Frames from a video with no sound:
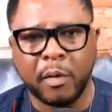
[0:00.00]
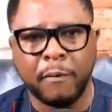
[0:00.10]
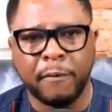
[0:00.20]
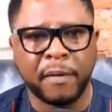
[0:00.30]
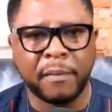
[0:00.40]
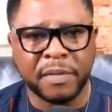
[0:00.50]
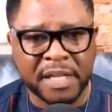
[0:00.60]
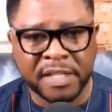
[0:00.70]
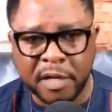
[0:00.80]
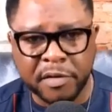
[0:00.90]
from this
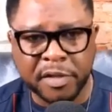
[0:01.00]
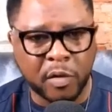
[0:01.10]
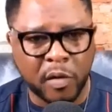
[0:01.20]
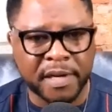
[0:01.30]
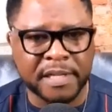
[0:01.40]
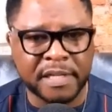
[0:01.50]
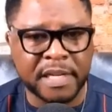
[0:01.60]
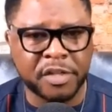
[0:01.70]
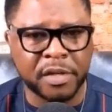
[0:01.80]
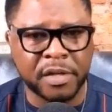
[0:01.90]
terrorist
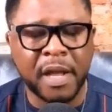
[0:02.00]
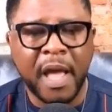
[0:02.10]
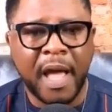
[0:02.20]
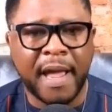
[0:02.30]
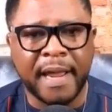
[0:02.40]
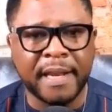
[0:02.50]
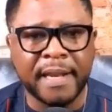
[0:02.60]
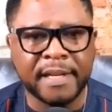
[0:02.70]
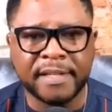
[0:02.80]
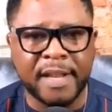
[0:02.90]
organization,
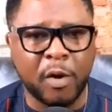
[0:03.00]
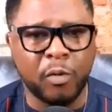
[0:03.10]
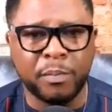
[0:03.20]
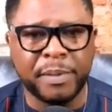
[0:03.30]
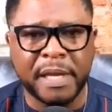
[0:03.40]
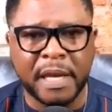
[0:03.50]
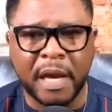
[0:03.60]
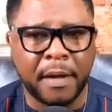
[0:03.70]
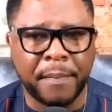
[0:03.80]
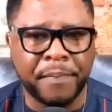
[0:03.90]
and there will be,
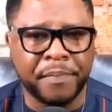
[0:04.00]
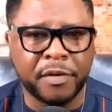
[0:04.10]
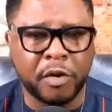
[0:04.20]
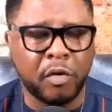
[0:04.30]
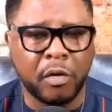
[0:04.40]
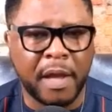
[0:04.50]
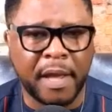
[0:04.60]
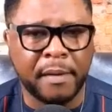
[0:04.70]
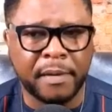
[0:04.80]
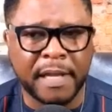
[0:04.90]

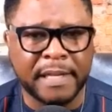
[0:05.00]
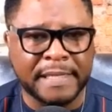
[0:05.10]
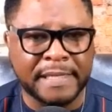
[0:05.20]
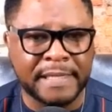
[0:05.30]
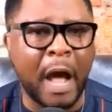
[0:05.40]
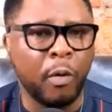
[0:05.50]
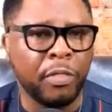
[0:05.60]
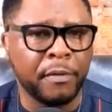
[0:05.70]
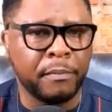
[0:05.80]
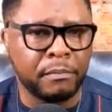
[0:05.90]
a south
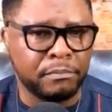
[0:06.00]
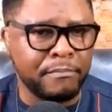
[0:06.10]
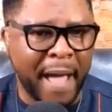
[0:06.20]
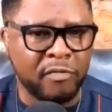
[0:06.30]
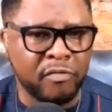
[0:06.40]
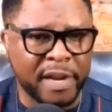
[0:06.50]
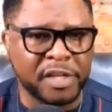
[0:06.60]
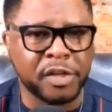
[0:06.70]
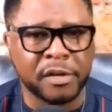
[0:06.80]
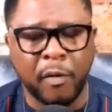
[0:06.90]

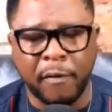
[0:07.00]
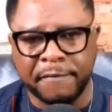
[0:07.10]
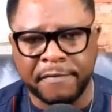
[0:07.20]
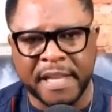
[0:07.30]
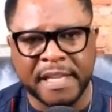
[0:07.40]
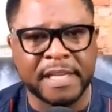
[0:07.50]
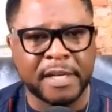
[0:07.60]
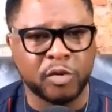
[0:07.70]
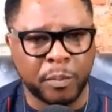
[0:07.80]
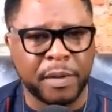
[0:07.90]
migration of these
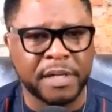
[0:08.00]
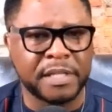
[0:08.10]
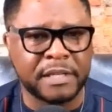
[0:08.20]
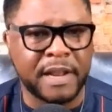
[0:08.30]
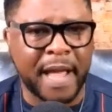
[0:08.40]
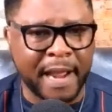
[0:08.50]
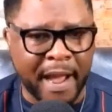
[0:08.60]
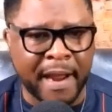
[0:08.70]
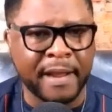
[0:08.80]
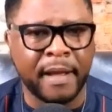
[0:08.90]
into places like
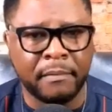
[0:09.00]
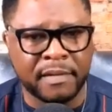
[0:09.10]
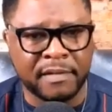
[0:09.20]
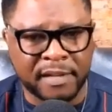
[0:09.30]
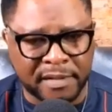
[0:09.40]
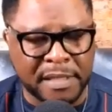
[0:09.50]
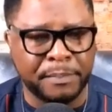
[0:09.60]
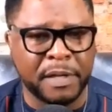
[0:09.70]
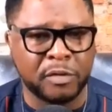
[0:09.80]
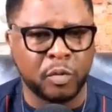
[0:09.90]
Ghana,
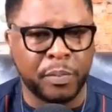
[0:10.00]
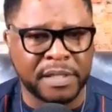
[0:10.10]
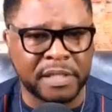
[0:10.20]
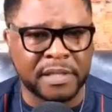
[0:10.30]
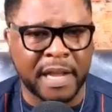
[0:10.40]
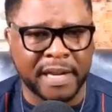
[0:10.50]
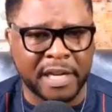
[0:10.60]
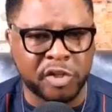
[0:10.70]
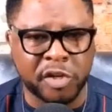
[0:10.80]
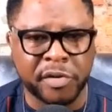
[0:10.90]
deep into places like
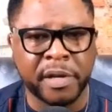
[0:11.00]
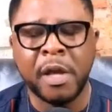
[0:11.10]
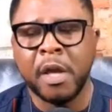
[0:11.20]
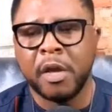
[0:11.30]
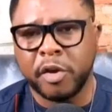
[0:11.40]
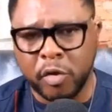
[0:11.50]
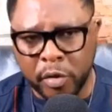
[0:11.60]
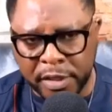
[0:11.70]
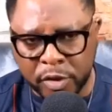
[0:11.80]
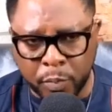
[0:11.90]
Nigeria,
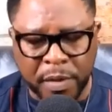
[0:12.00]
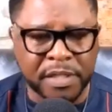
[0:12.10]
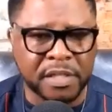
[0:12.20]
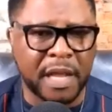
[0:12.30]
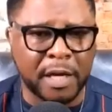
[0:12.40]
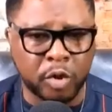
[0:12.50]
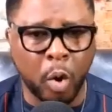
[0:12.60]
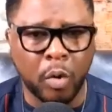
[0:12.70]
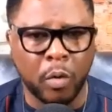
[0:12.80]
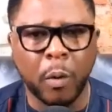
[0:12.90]
into places like
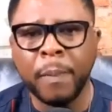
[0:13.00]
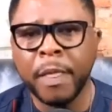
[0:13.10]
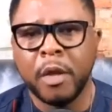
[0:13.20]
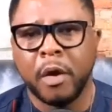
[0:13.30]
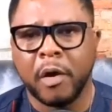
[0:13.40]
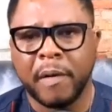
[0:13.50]
Togo. All